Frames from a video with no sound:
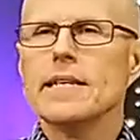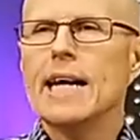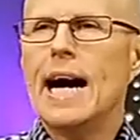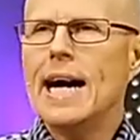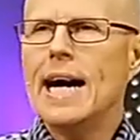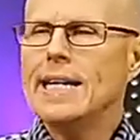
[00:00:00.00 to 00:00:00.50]

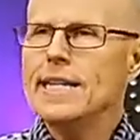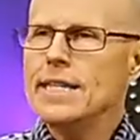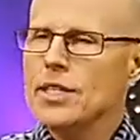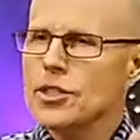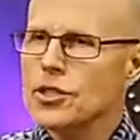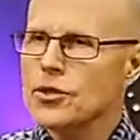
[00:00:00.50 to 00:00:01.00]
God, in
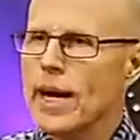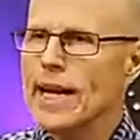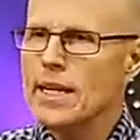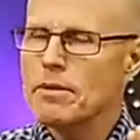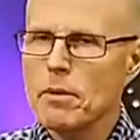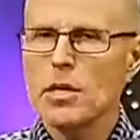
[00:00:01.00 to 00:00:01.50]
his
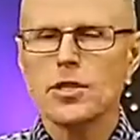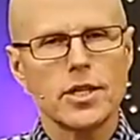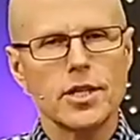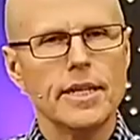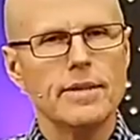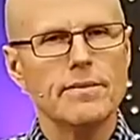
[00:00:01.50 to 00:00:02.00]
great
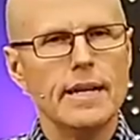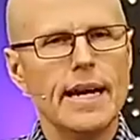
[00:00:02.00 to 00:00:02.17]
mercy,